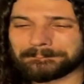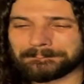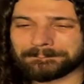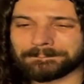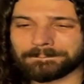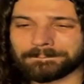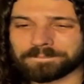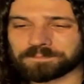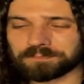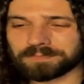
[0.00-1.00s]

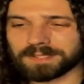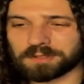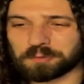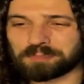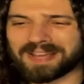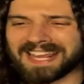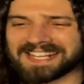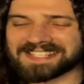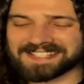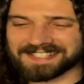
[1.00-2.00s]
Jeez, get you me
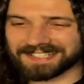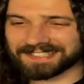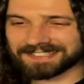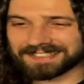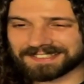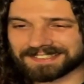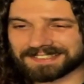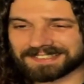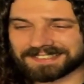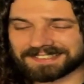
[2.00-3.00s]
beast. Out of here,
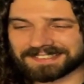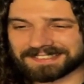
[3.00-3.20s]
huh?